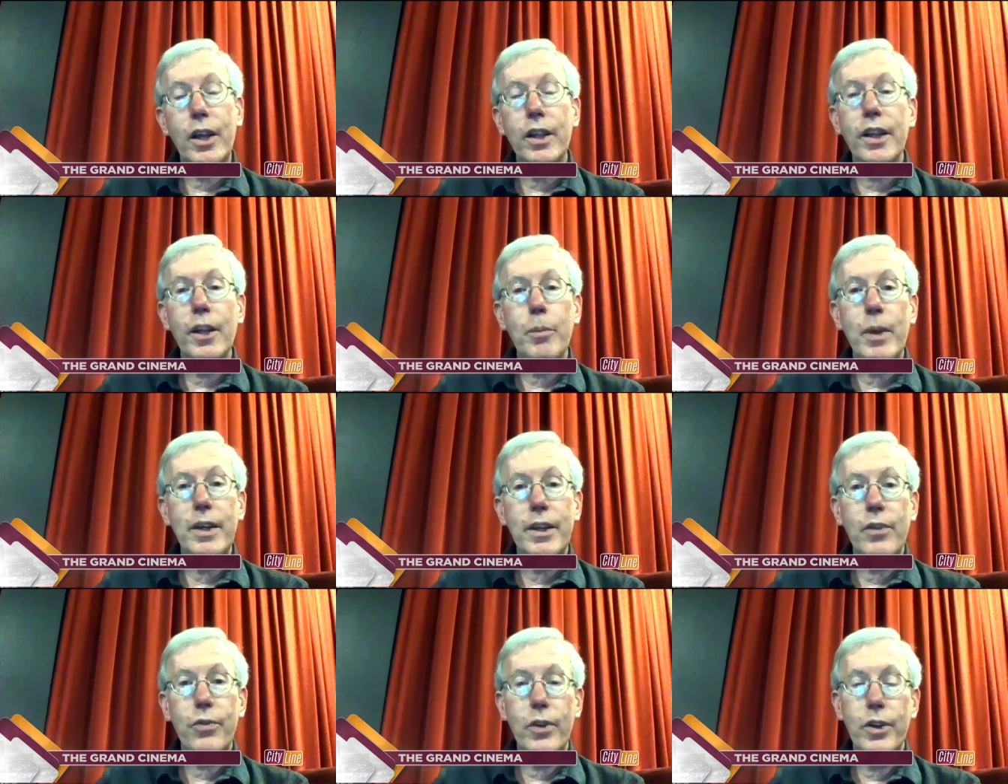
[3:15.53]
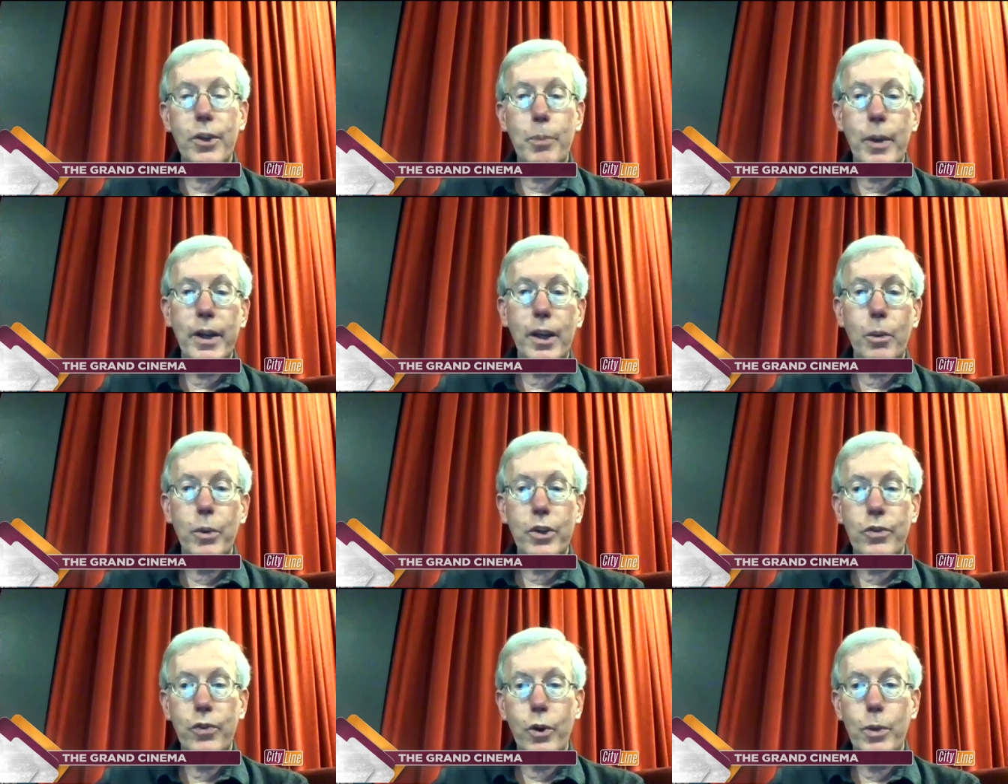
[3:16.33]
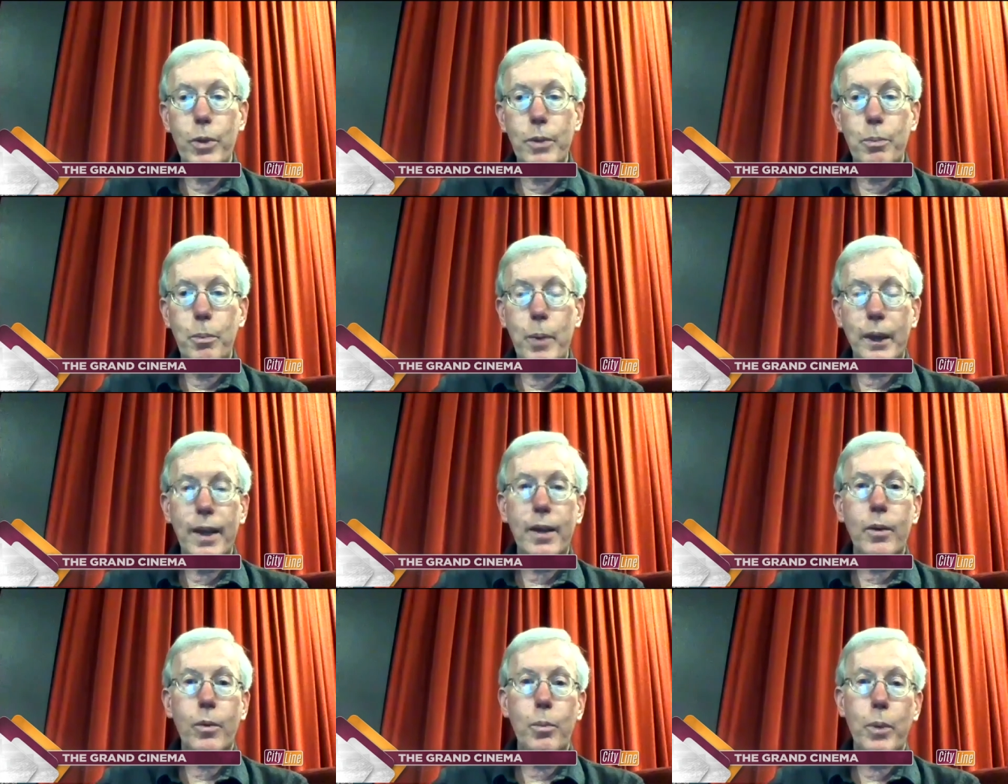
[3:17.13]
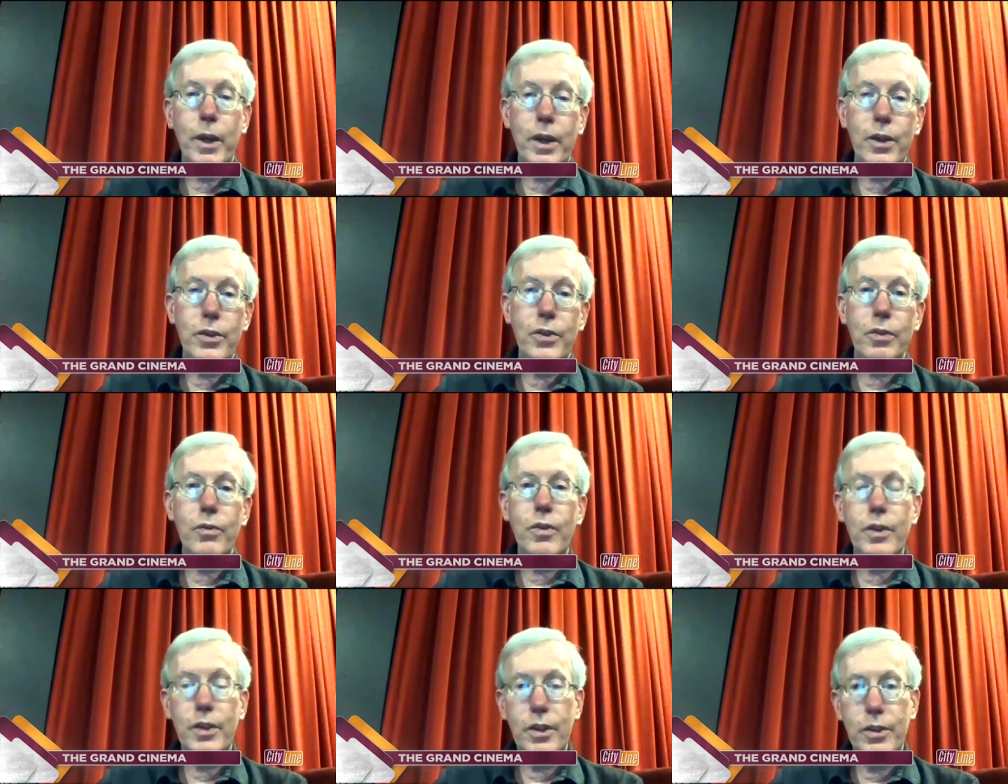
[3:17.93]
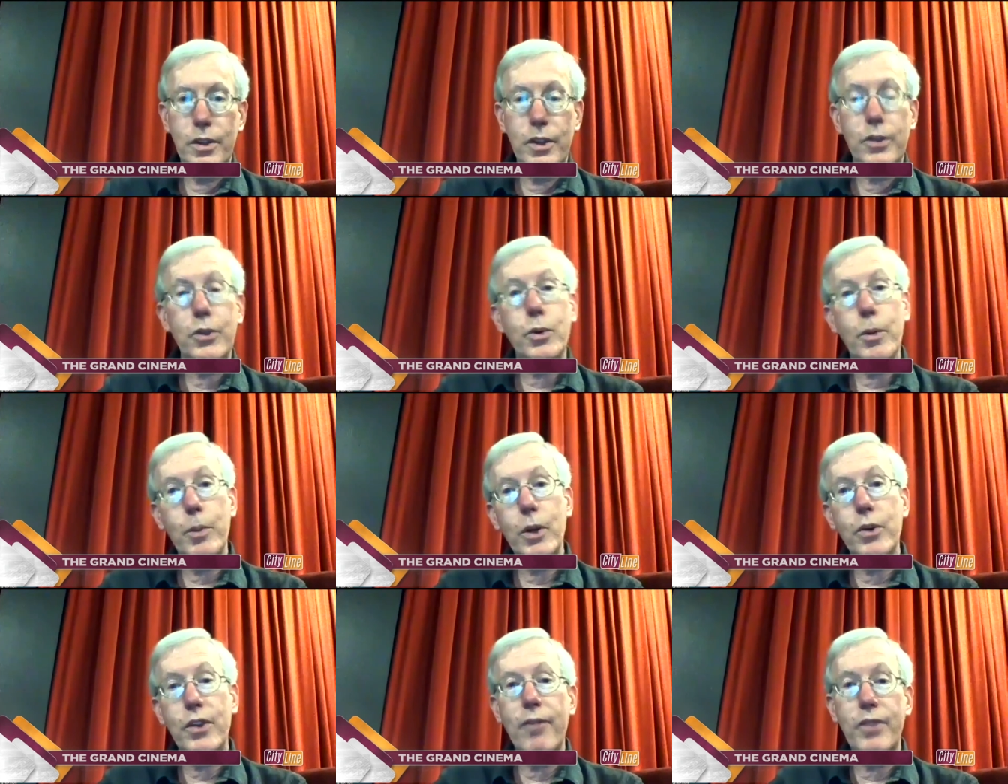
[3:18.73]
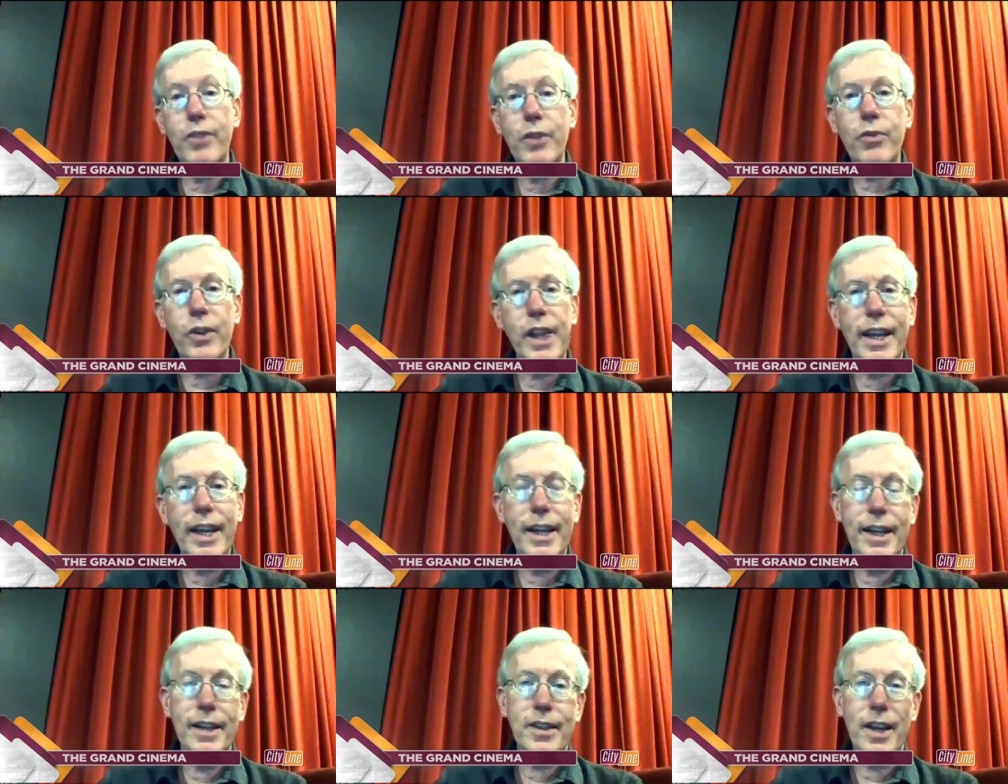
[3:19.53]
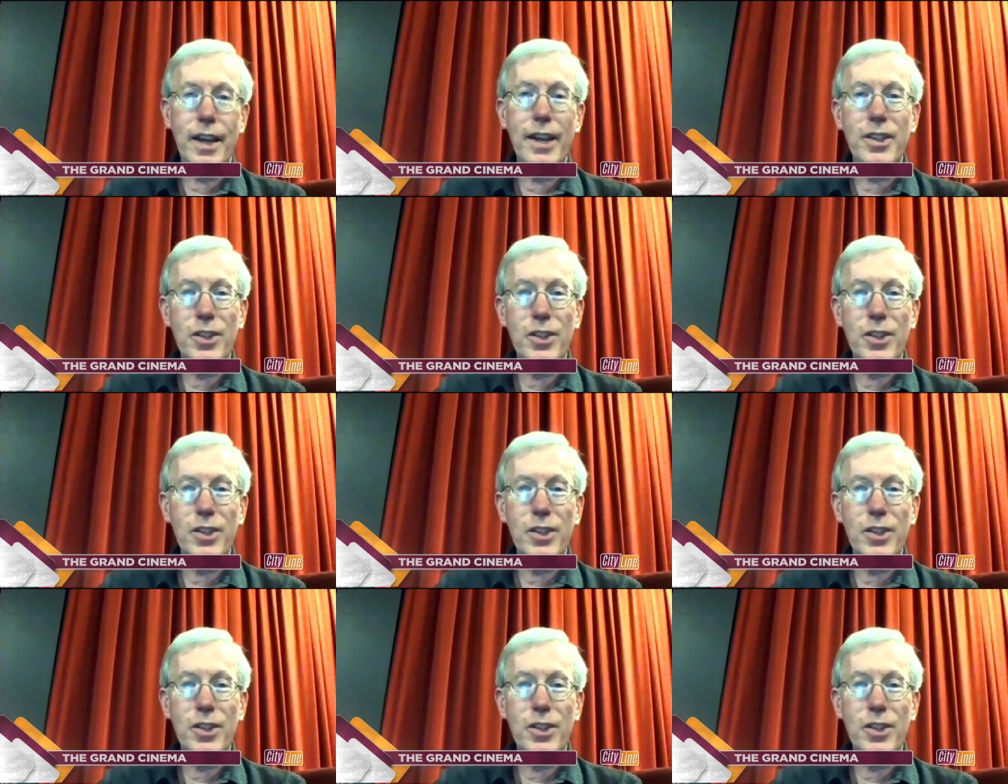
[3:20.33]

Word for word: a little bit different depending on which film you pick because the distributors have different landing sites.